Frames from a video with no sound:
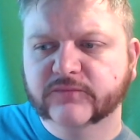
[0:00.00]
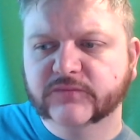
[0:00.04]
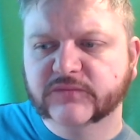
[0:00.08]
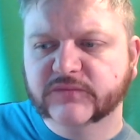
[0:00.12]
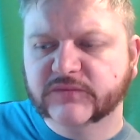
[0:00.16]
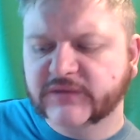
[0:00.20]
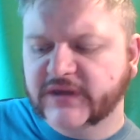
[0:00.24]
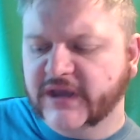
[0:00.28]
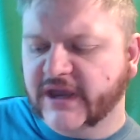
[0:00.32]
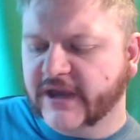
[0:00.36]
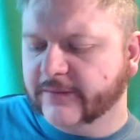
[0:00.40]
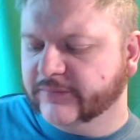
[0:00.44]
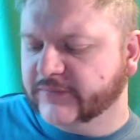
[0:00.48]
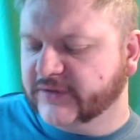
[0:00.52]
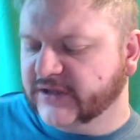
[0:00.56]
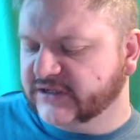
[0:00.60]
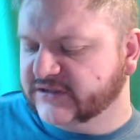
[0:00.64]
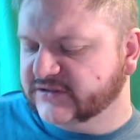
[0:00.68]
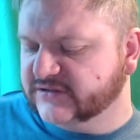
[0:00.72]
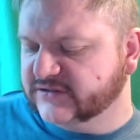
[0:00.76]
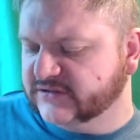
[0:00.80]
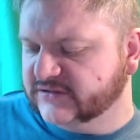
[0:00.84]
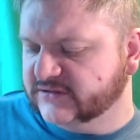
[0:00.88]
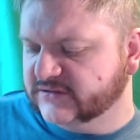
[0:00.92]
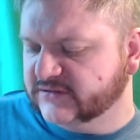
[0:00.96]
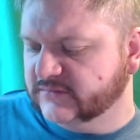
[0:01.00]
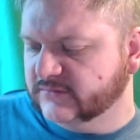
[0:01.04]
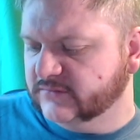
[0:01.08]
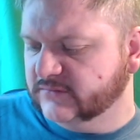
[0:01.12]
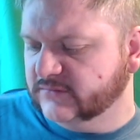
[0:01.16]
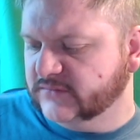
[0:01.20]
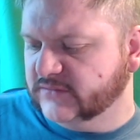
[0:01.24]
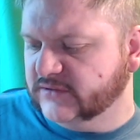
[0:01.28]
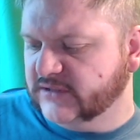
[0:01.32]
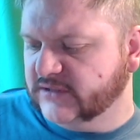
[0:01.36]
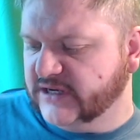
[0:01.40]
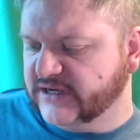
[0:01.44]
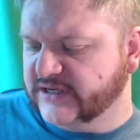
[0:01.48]
Yeah, that's
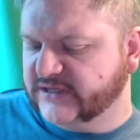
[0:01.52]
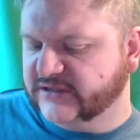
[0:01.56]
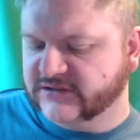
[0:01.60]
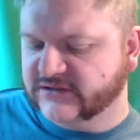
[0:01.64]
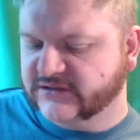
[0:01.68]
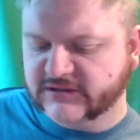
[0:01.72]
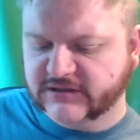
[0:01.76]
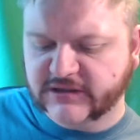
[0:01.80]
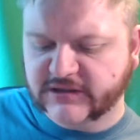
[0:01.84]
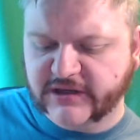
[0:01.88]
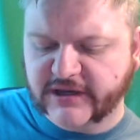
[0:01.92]
nice.